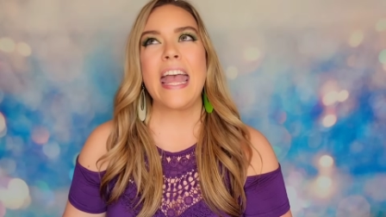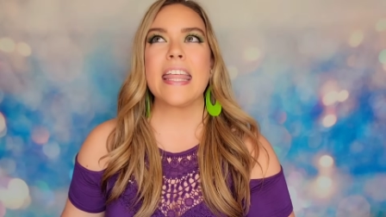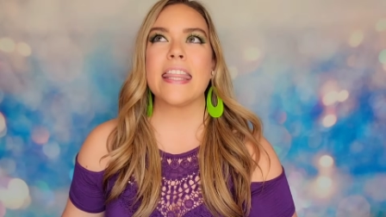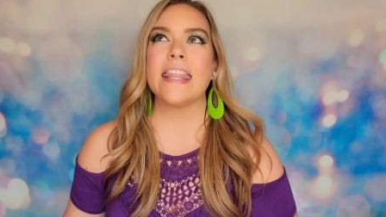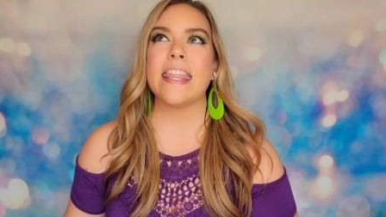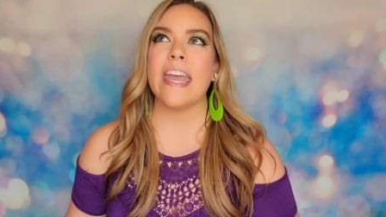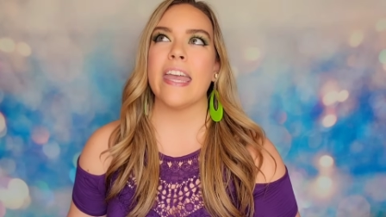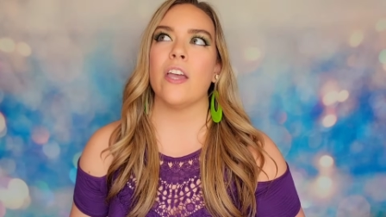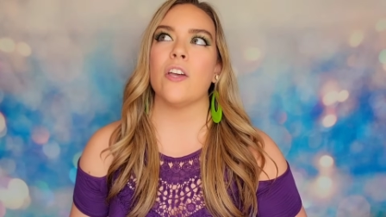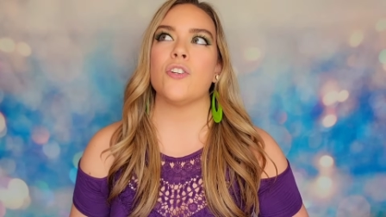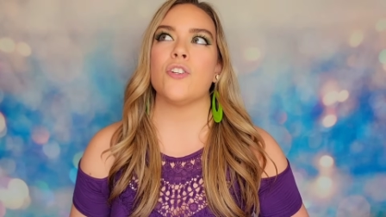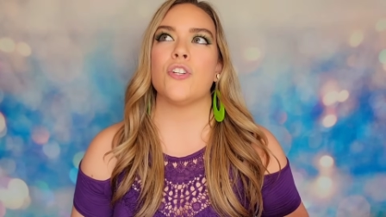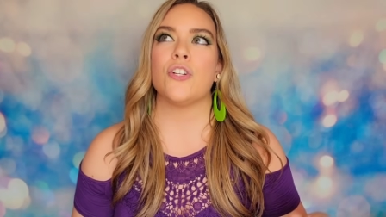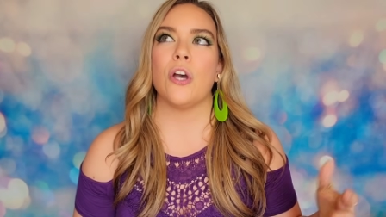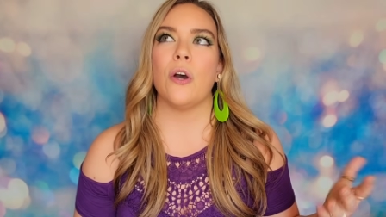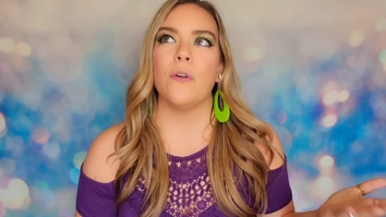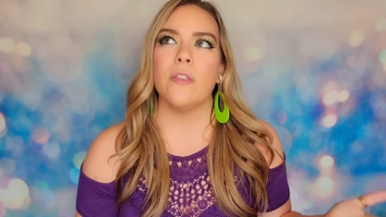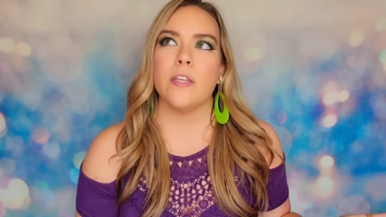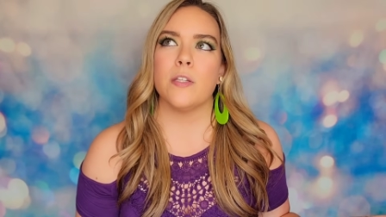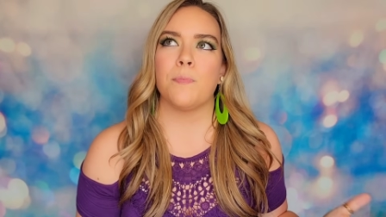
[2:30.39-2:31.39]
They
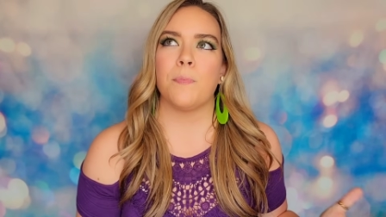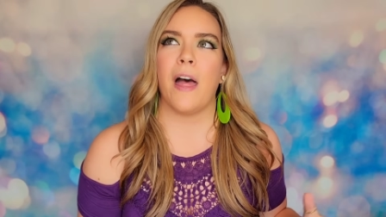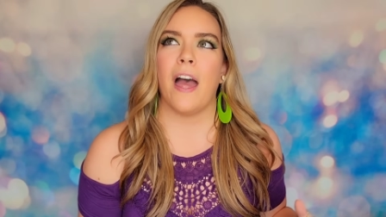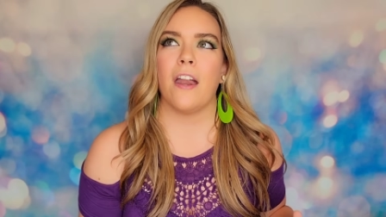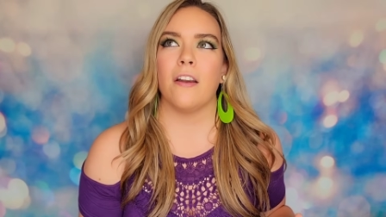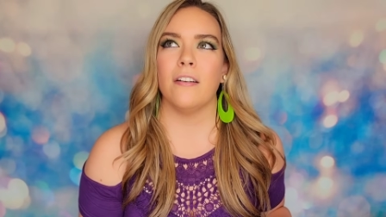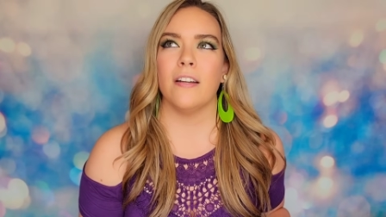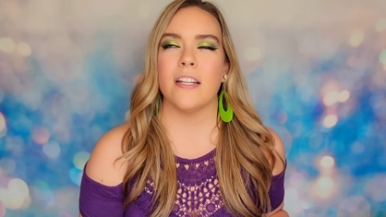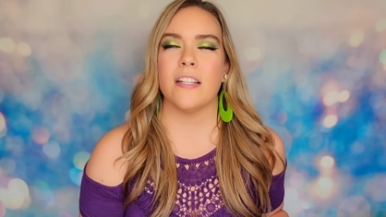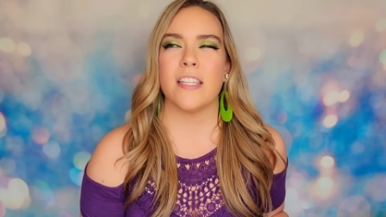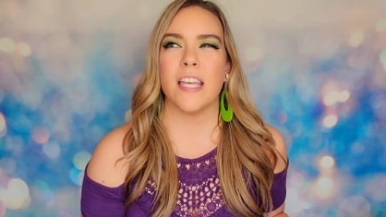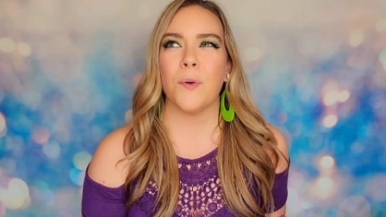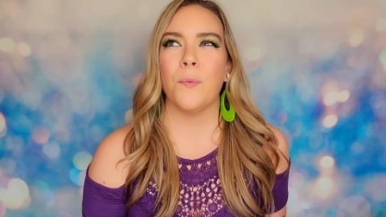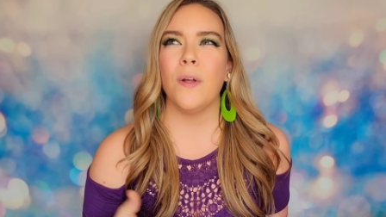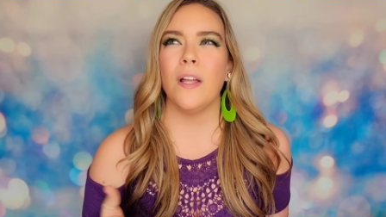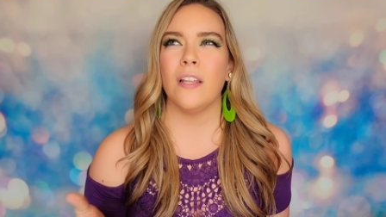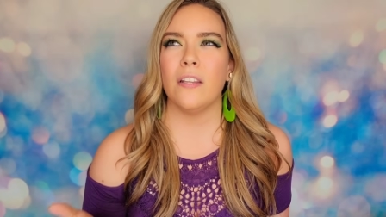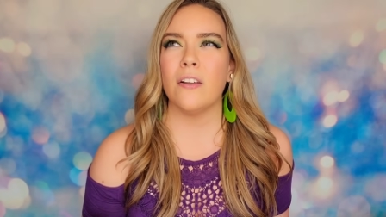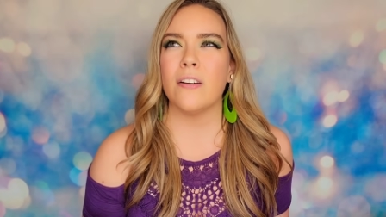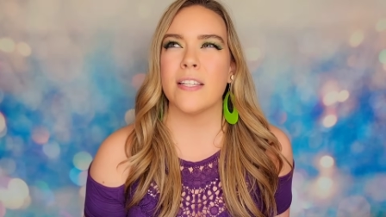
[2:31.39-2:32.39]
show this platter and it's like,
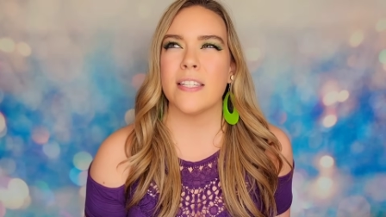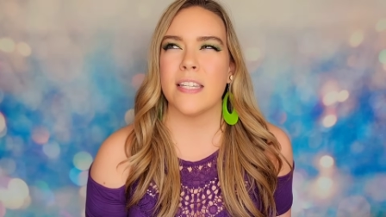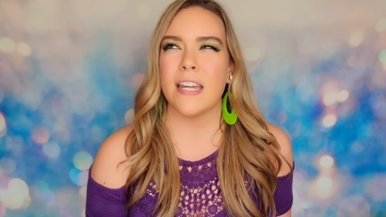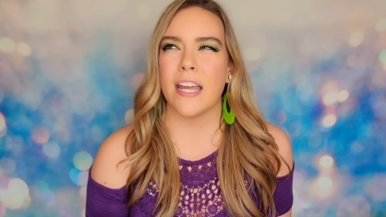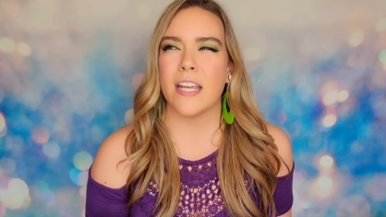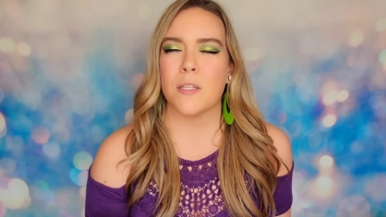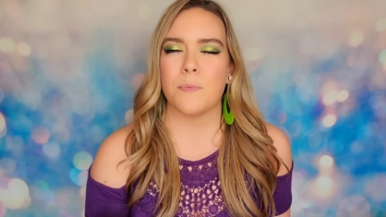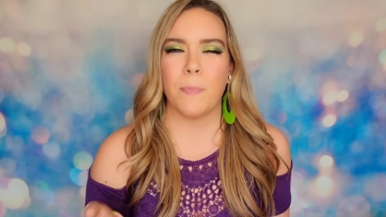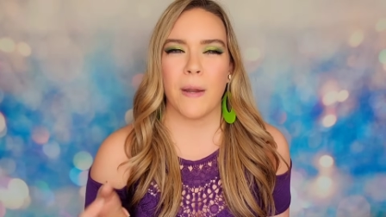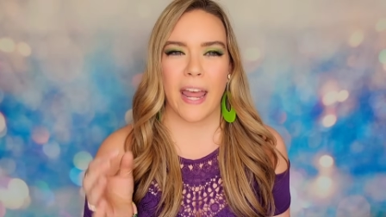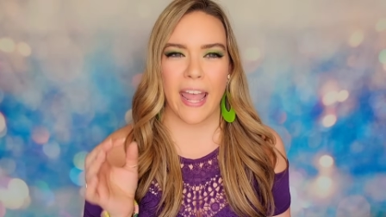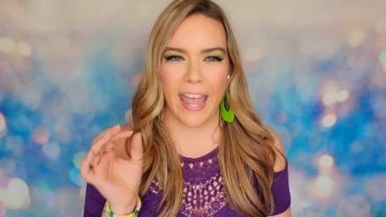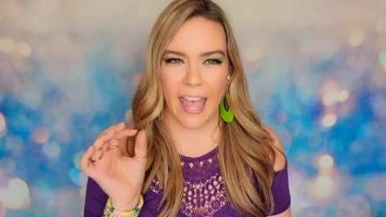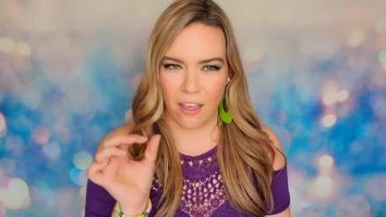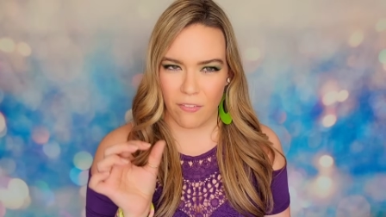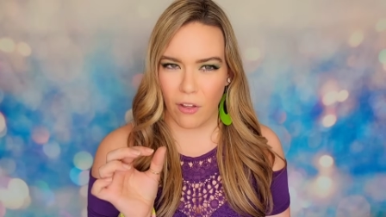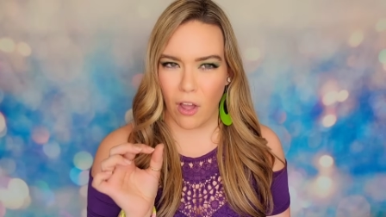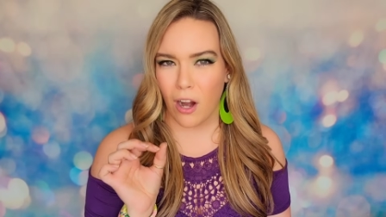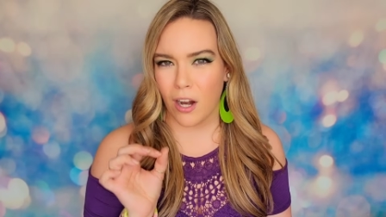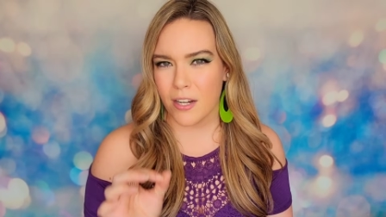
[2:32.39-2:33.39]
well, it looks nice, but I
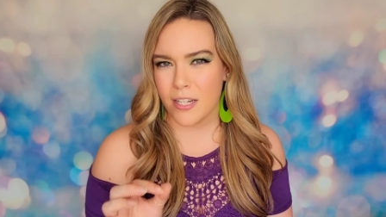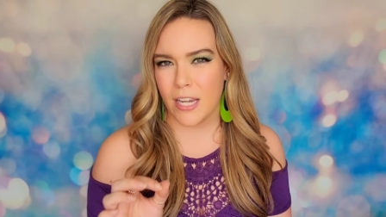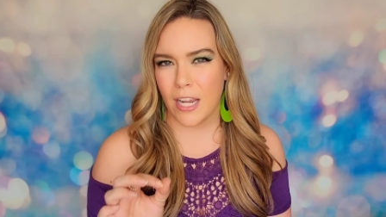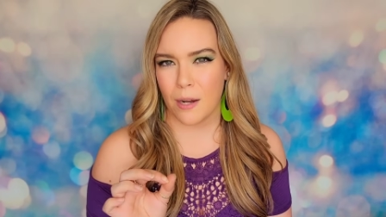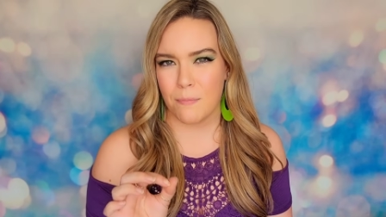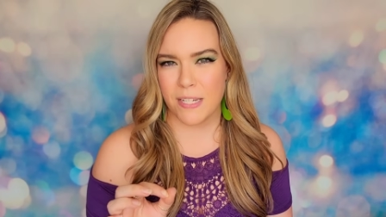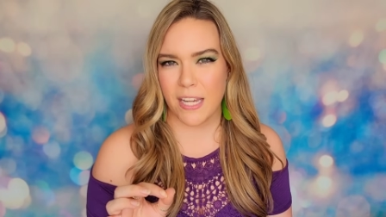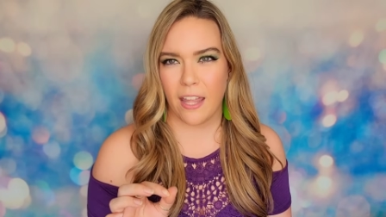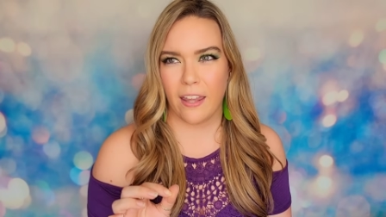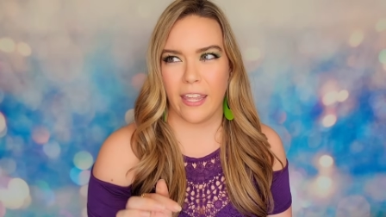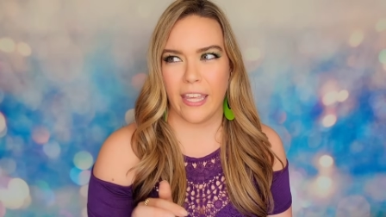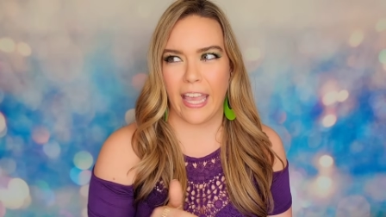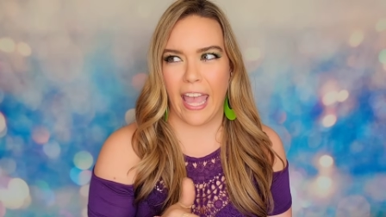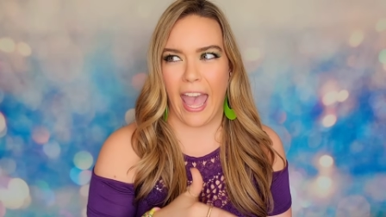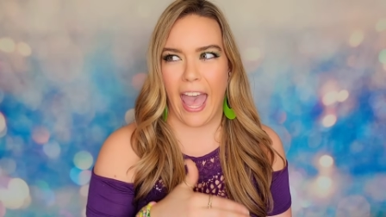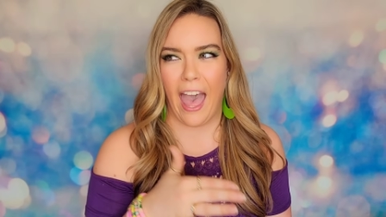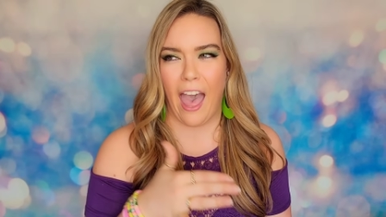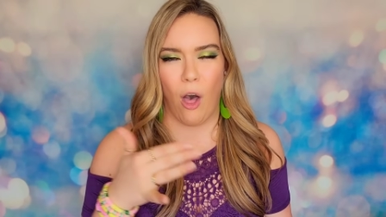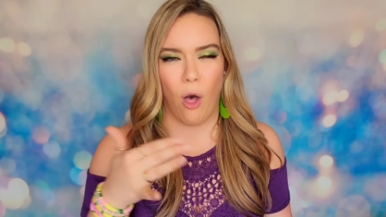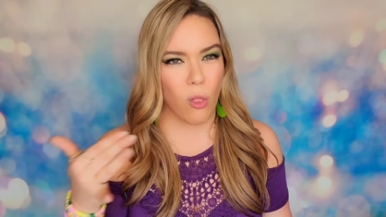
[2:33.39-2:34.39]
have a hard time telling
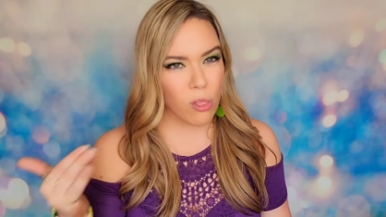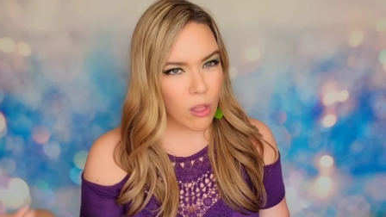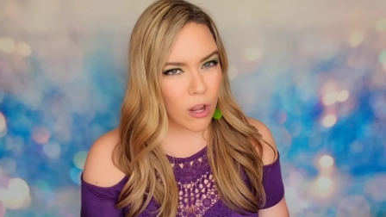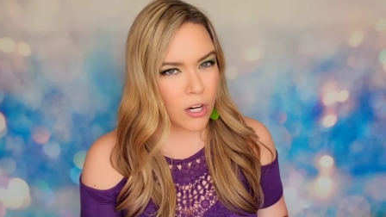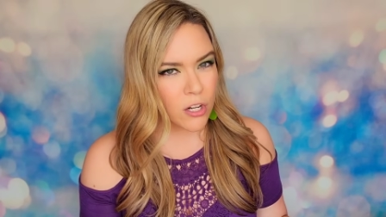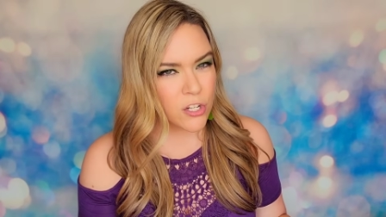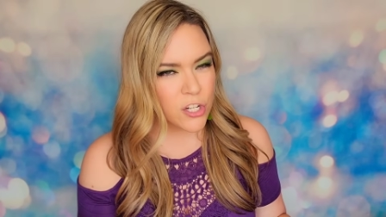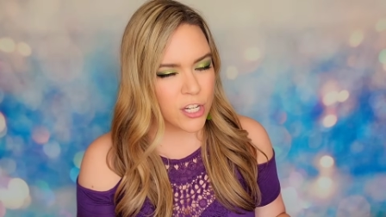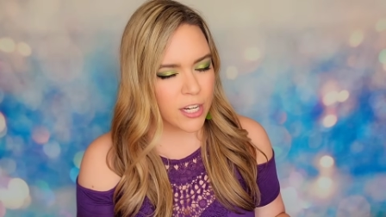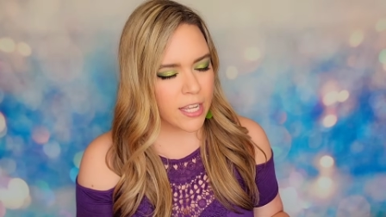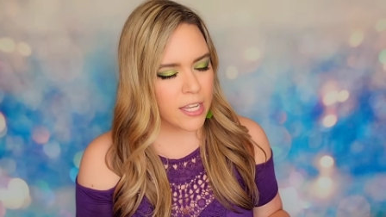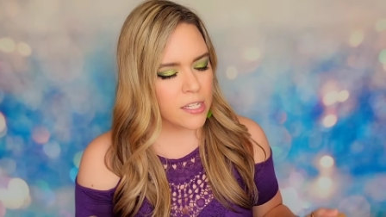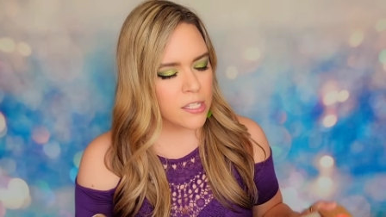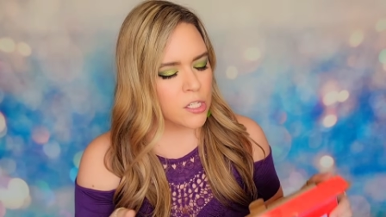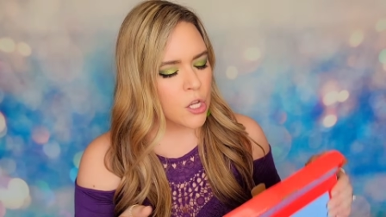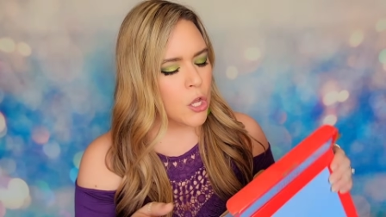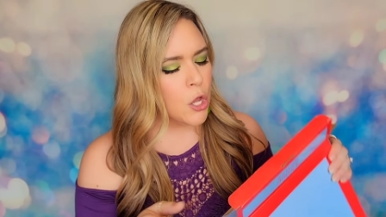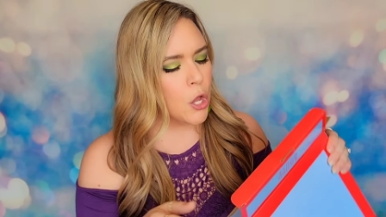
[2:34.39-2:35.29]
how large it is